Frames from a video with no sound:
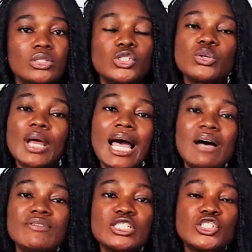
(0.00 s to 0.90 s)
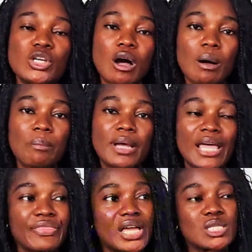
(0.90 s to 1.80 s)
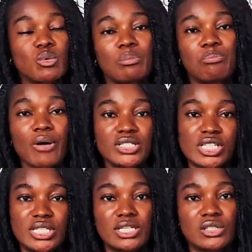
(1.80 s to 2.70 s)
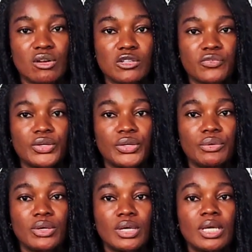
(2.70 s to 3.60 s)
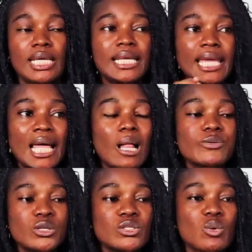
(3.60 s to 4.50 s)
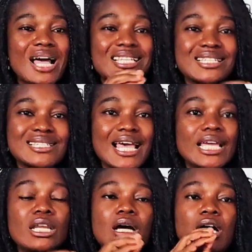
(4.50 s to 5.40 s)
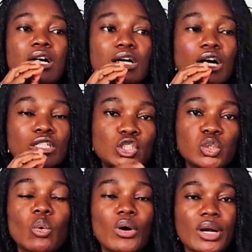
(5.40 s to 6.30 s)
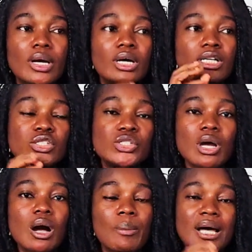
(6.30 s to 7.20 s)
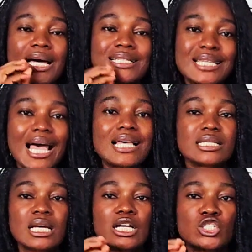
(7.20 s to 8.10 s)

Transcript: should have a job. And that's what budgeting does for you. It helps you to assign a chore, a job, a task